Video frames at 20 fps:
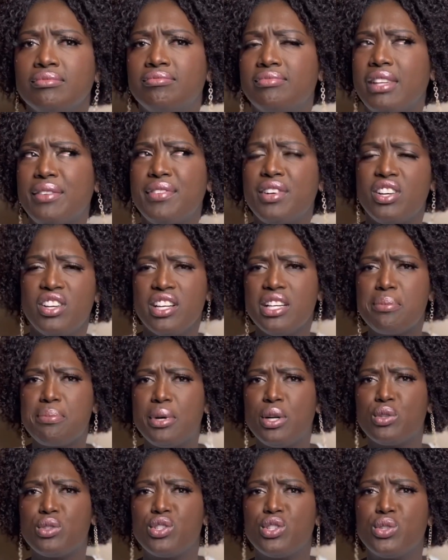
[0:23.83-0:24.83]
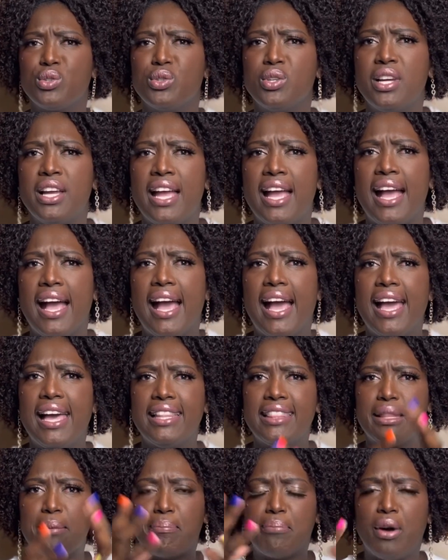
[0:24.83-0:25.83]
never heard about you.
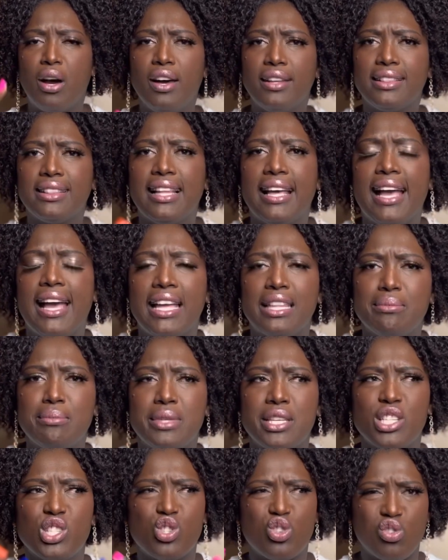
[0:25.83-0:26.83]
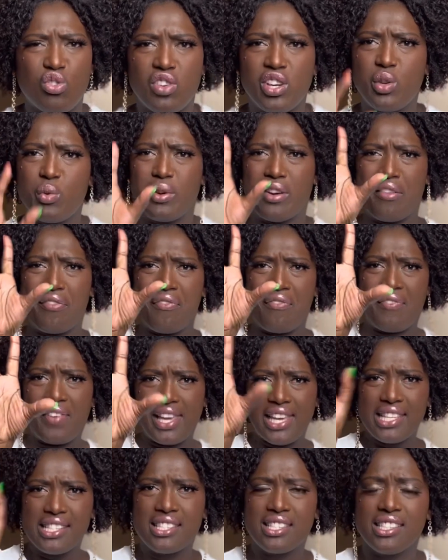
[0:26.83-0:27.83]
And the bottle had me intrigued, with a
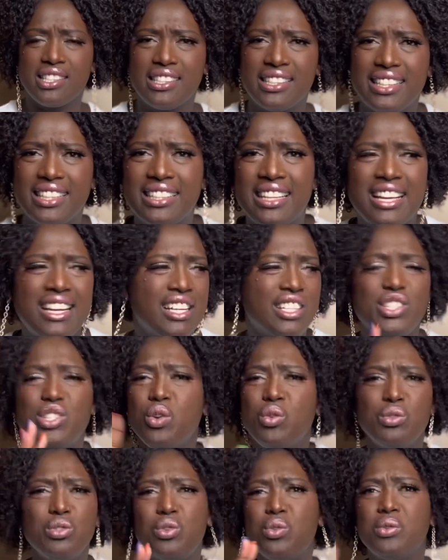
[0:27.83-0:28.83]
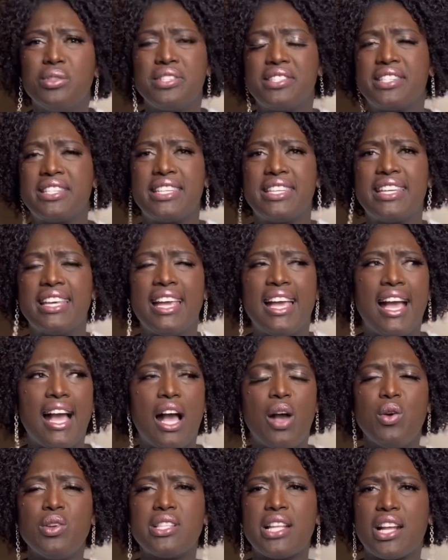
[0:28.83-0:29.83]
face on it. You'll see.
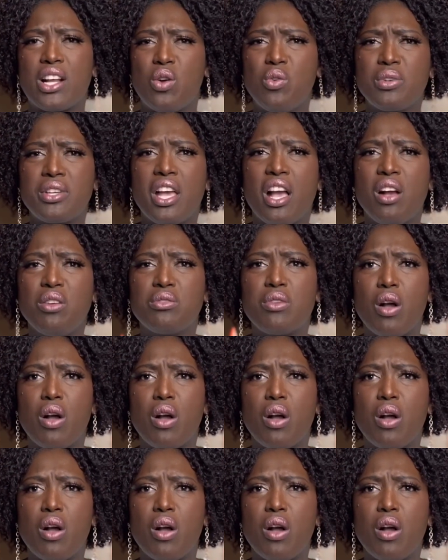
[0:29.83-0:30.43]
I was like, okay.